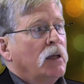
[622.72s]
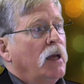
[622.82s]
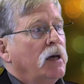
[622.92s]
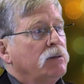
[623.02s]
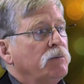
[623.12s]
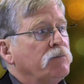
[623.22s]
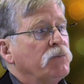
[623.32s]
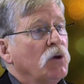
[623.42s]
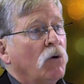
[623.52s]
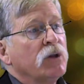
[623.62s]
And
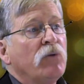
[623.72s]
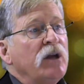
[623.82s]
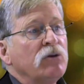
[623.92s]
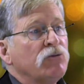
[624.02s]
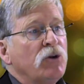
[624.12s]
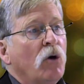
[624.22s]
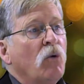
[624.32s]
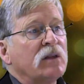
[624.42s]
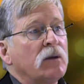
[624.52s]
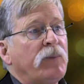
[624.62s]
the only way you'll know
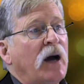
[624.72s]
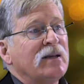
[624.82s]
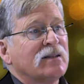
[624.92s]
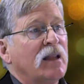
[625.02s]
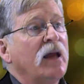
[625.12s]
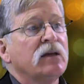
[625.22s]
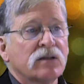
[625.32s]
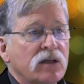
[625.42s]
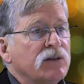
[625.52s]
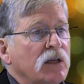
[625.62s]
what the pie's like
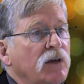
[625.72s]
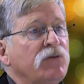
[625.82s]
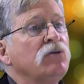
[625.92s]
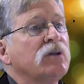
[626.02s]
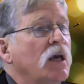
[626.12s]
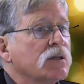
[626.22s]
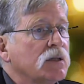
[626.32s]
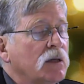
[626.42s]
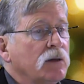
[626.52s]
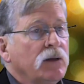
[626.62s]
is that if you
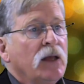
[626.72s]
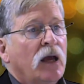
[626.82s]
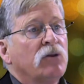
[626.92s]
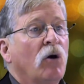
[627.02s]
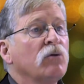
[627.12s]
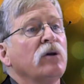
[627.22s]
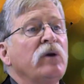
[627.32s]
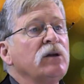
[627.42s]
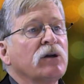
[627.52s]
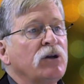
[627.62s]
taste it. And the only
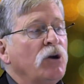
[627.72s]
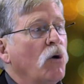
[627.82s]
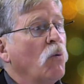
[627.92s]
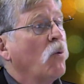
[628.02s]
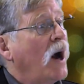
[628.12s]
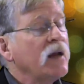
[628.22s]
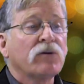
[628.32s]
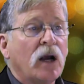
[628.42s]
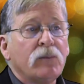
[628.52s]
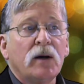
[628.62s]
way you're going to know why
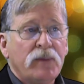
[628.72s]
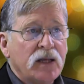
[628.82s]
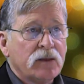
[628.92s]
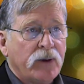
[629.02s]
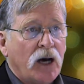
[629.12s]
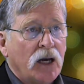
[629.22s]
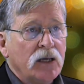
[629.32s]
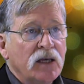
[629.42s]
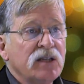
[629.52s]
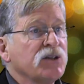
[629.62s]
Grandma made the
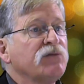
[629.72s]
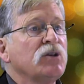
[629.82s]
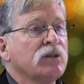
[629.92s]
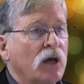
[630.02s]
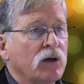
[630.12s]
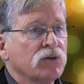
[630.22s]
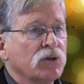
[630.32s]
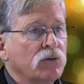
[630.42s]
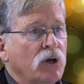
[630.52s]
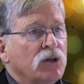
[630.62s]
pie is if she tells
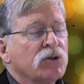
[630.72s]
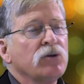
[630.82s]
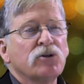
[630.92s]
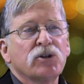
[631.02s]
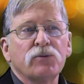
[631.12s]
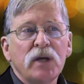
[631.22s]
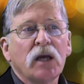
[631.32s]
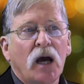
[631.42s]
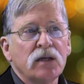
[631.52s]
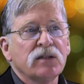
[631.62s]
you. So there's 3
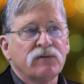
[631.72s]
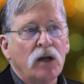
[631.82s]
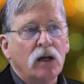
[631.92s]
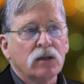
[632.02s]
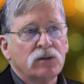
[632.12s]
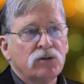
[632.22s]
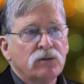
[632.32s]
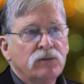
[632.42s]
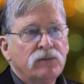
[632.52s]
kinds of knowledge.